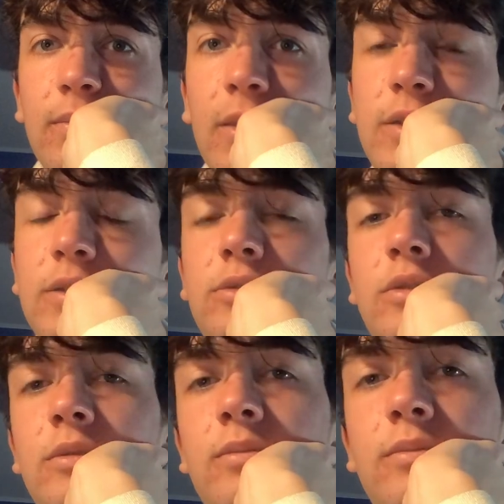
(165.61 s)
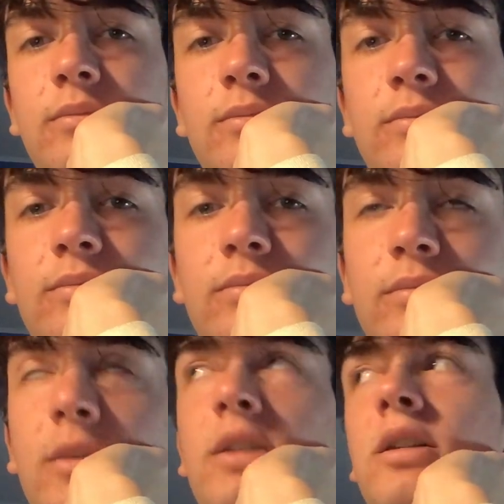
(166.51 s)
it's just sort of
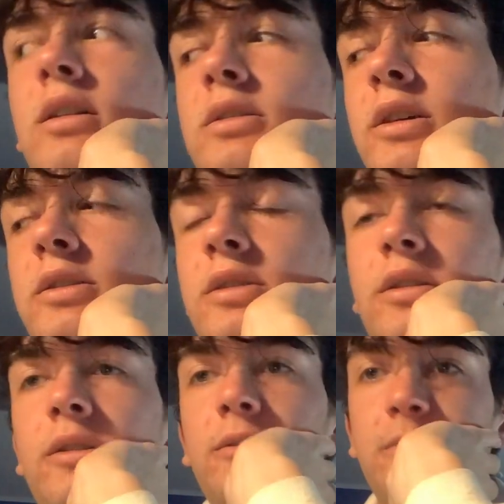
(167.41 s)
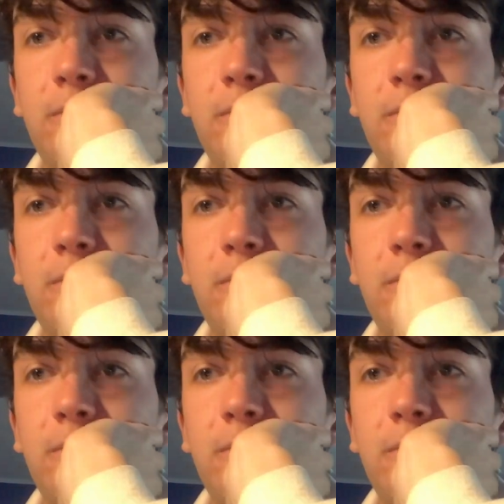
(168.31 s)
like context, I guess.